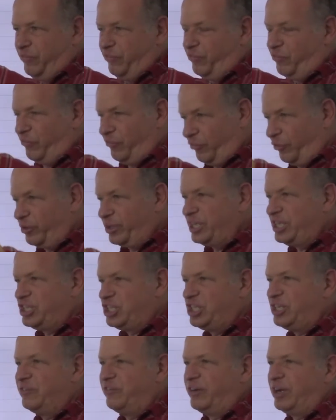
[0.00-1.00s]
for
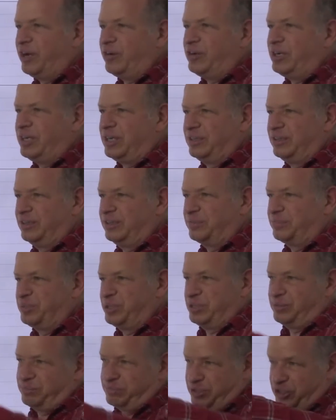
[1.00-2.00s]
each invariant,
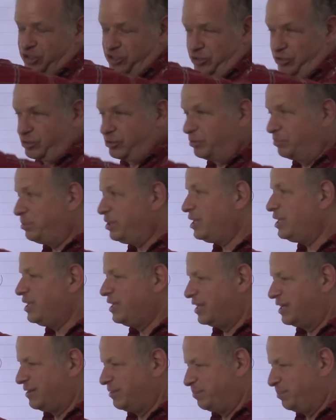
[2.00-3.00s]
but there could
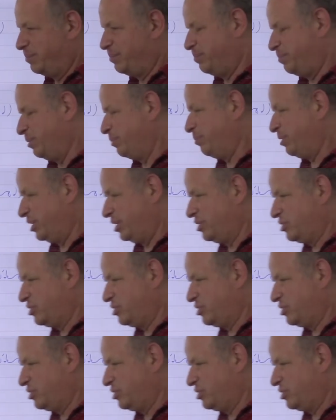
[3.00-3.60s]
be, but it's